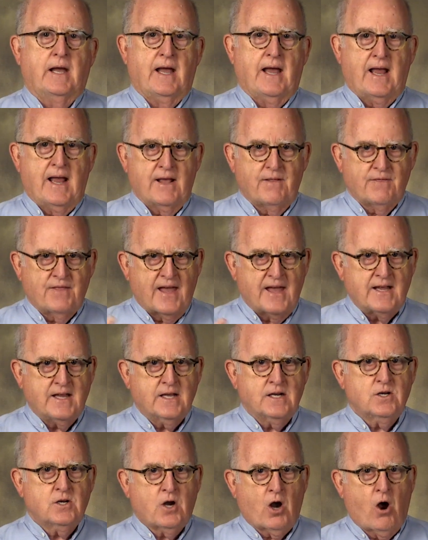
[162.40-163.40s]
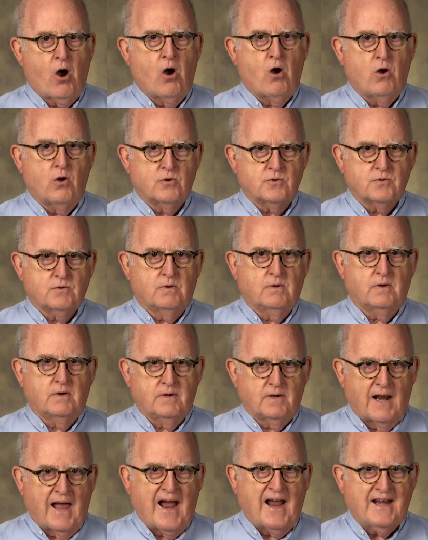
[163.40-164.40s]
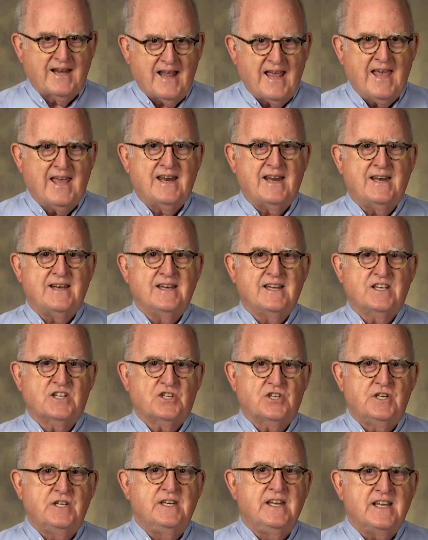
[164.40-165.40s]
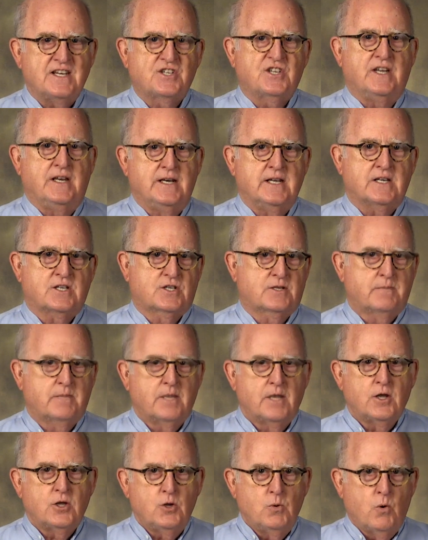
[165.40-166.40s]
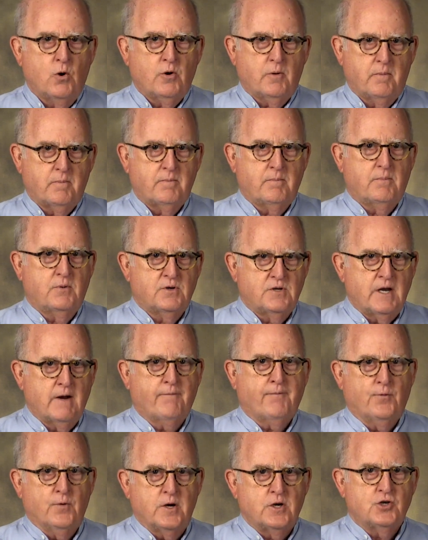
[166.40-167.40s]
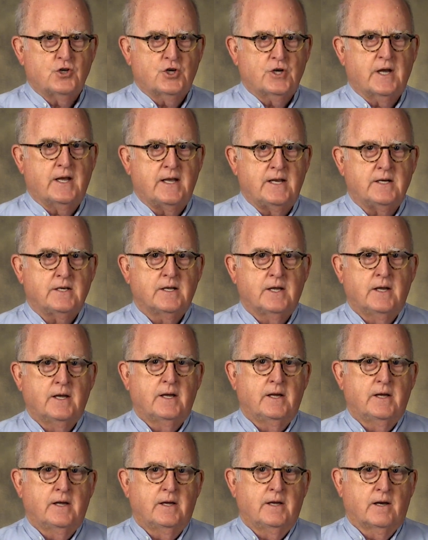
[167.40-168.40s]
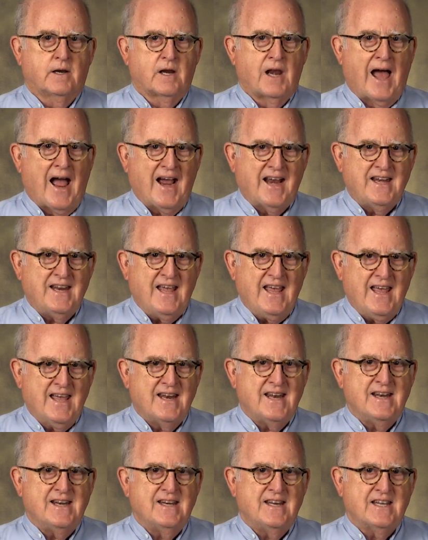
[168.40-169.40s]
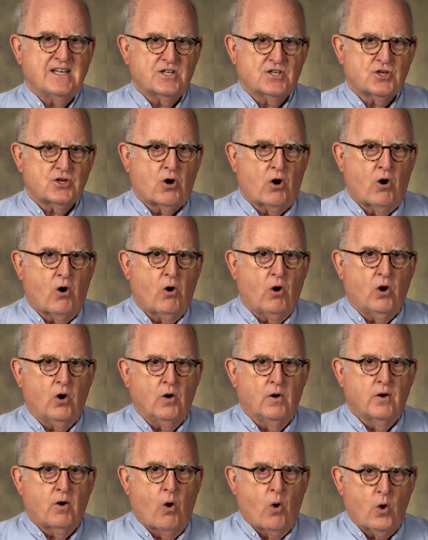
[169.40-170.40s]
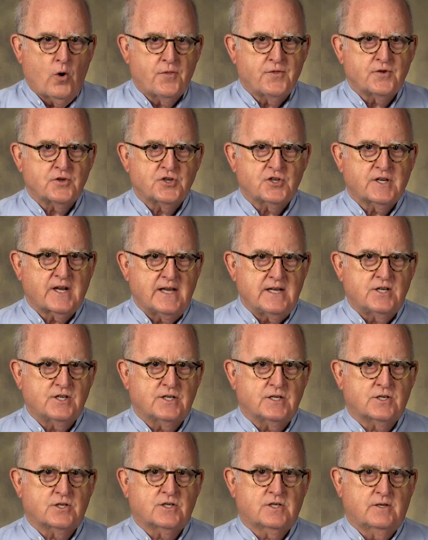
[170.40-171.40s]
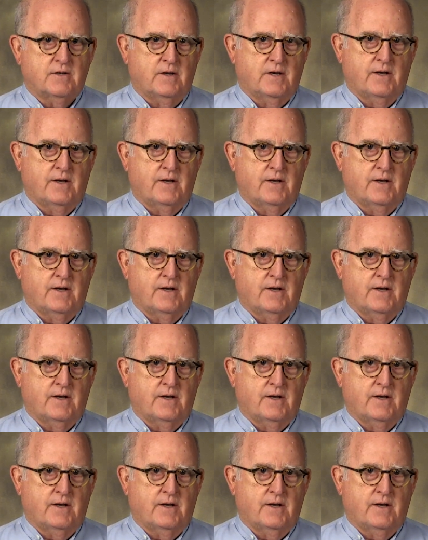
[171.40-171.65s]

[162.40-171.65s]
and they can call lightheadedness dizziness. You want to differentiate lightheadedness or orthostasis.